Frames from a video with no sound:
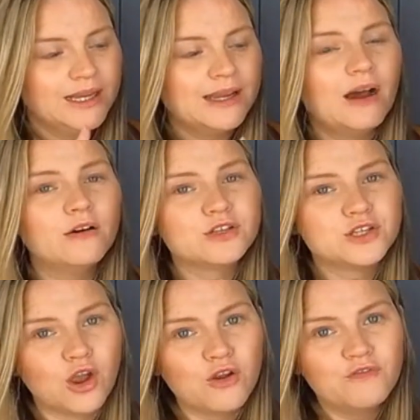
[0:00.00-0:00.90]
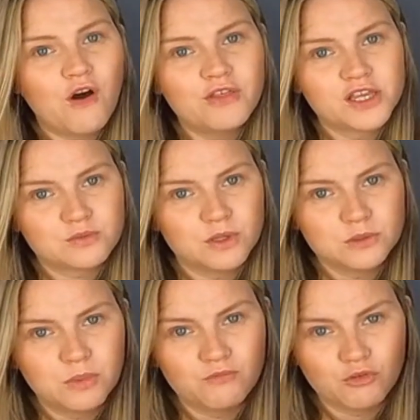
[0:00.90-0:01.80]
Now, so far this
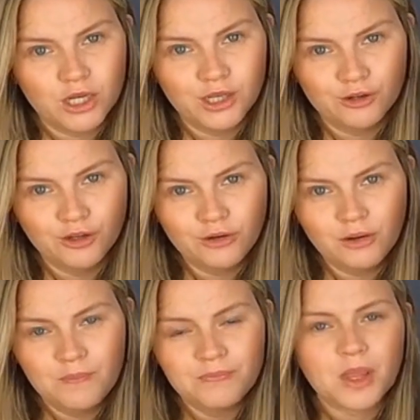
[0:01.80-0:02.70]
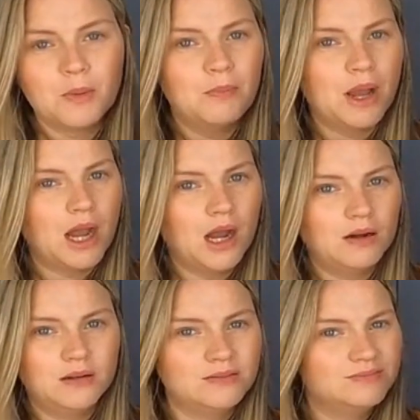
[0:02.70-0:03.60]
one's been really good,
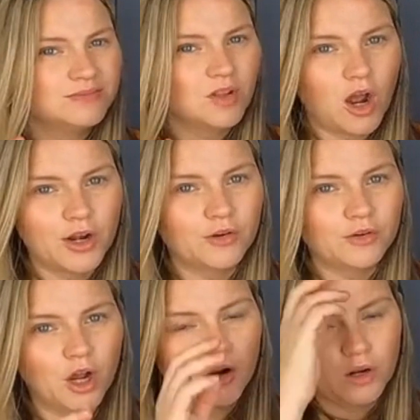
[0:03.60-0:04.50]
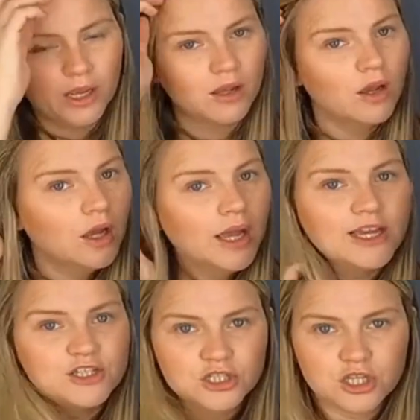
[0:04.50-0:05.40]
but I don't know, like,
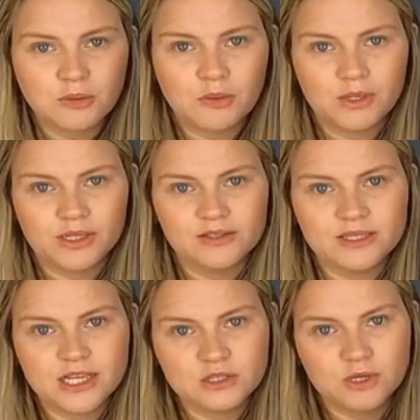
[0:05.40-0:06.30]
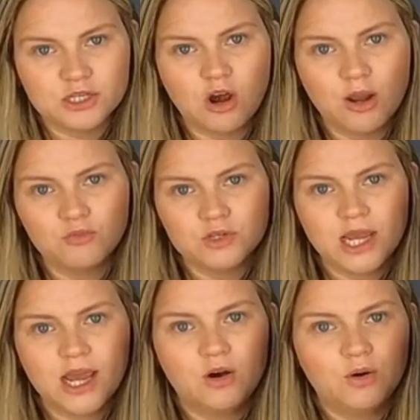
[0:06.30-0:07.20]
it's just going to be one of those things where time will
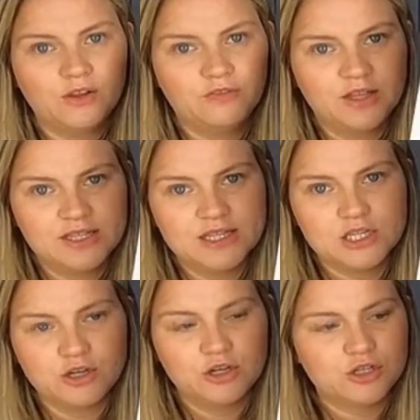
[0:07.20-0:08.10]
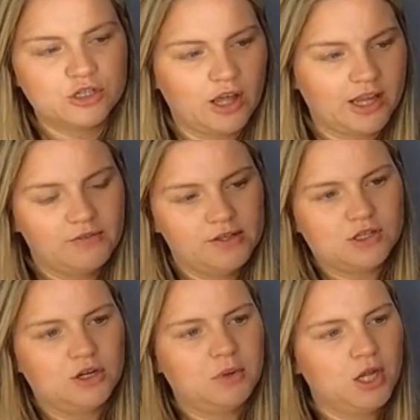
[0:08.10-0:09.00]
tell if this is good, like if it's
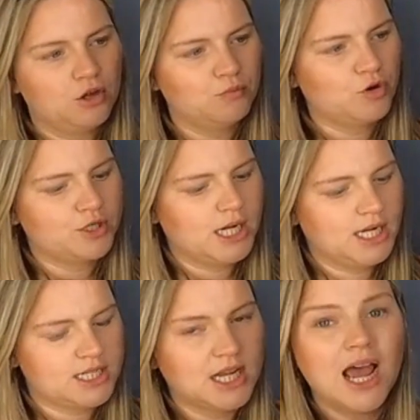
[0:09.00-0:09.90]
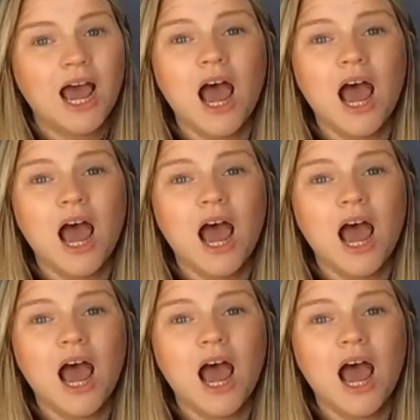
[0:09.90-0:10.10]
going to be a good product.